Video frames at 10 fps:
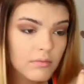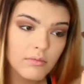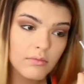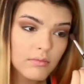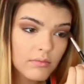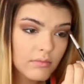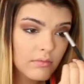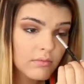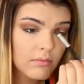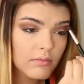
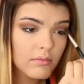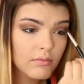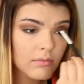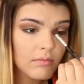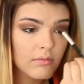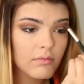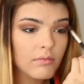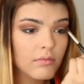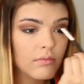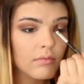
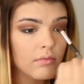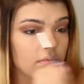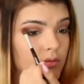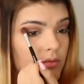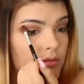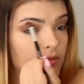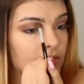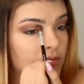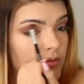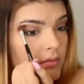
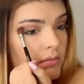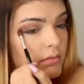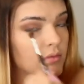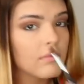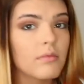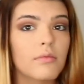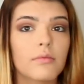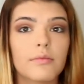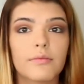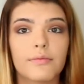
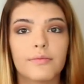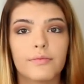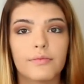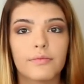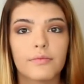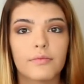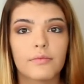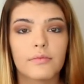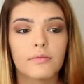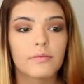No words are spoken by the person on screen.